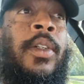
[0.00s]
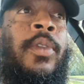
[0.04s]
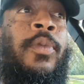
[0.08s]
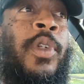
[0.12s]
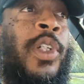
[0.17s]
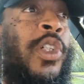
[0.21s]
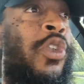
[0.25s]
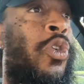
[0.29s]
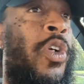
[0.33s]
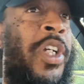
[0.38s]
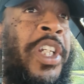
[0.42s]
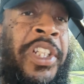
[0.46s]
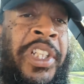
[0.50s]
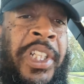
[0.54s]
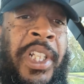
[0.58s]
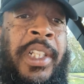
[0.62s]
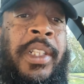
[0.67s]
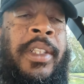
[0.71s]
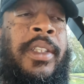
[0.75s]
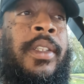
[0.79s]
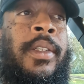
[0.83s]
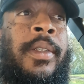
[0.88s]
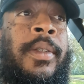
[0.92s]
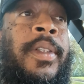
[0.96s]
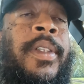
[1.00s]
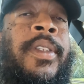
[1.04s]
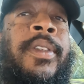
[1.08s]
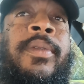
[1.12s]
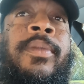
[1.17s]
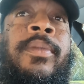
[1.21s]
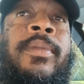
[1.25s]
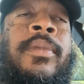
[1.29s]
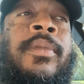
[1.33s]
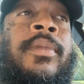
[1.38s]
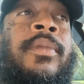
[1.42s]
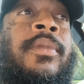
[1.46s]
with Christians.
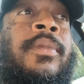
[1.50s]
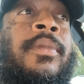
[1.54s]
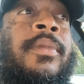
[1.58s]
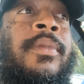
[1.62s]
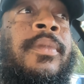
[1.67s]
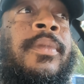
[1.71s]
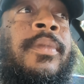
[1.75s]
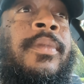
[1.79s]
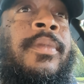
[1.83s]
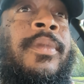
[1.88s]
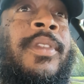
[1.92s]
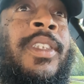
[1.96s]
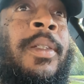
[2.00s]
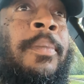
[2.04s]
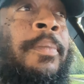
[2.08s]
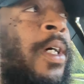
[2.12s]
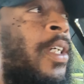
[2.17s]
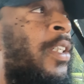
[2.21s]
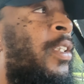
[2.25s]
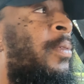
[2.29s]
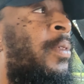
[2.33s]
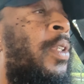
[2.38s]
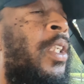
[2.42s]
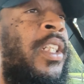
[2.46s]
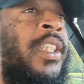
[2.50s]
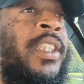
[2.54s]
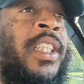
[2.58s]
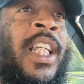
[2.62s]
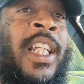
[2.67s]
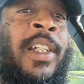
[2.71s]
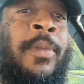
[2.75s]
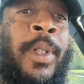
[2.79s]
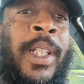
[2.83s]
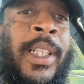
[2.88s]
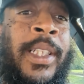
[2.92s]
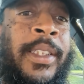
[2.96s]
The Muslims are the
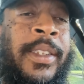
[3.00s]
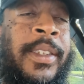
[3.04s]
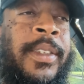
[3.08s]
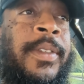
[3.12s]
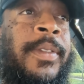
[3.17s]
same way.